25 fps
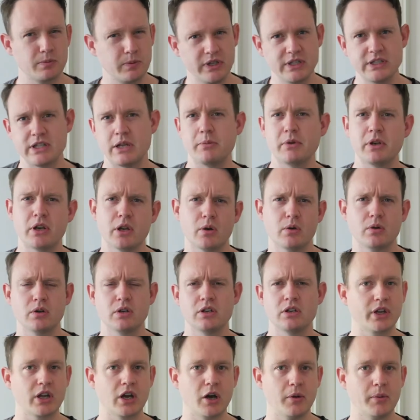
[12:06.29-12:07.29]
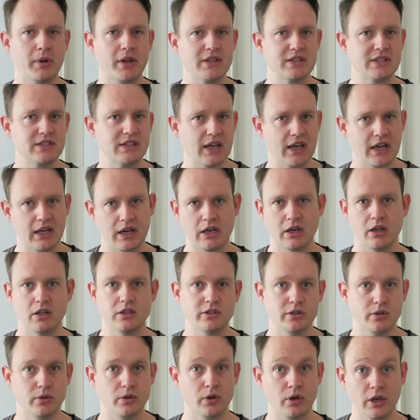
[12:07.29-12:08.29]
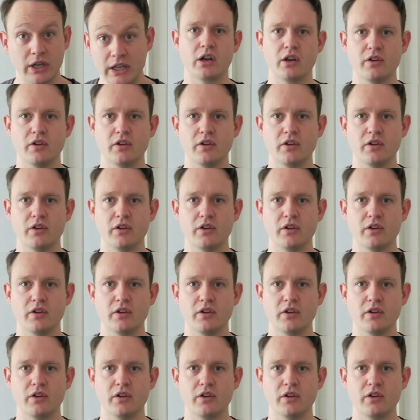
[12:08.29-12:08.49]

please let me know in the comments and I'll do it.